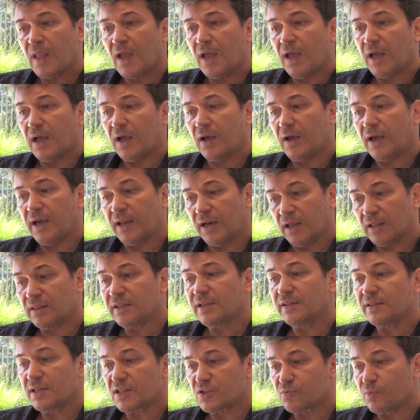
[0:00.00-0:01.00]
And I
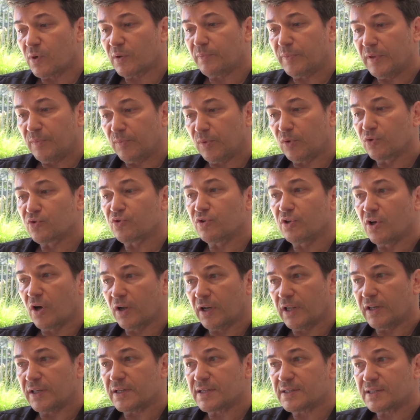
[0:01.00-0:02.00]
think that's what people do not
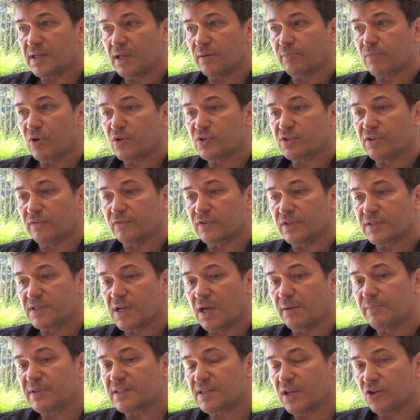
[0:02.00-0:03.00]
understand most of the
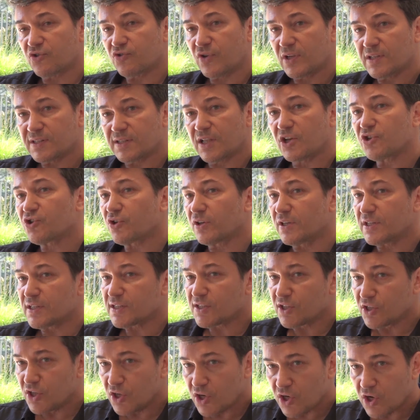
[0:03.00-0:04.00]
time, is that translation is
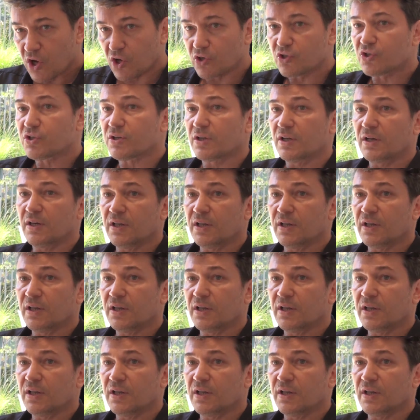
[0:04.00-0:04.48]
not a